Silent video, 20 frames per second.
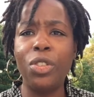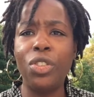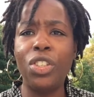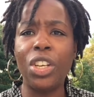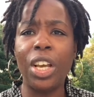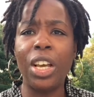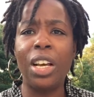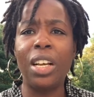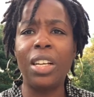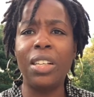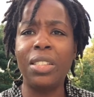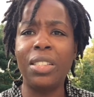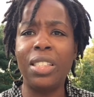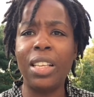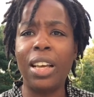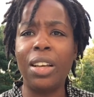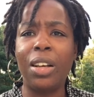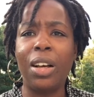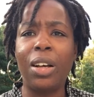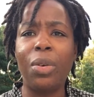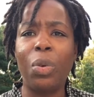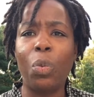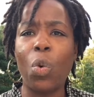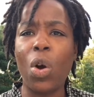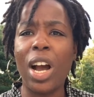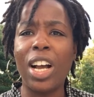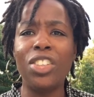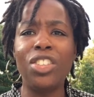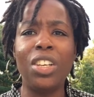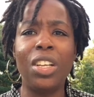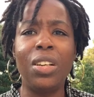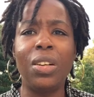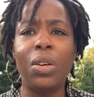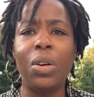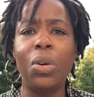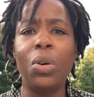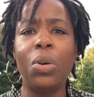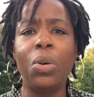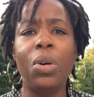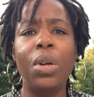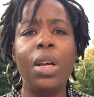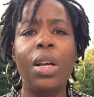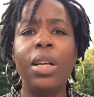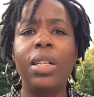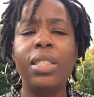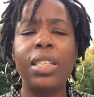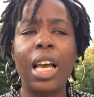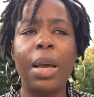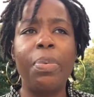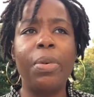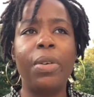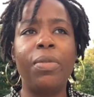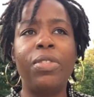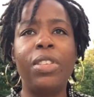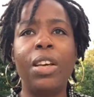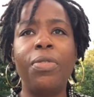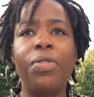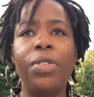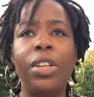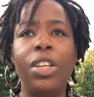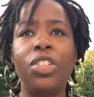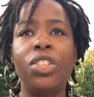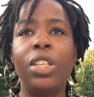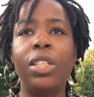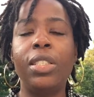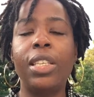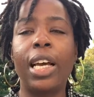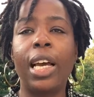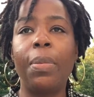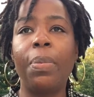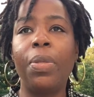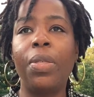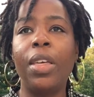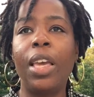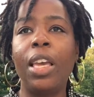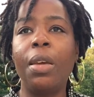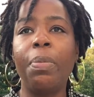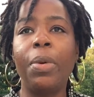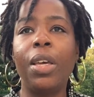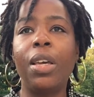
gel wash and go type of definition type thing,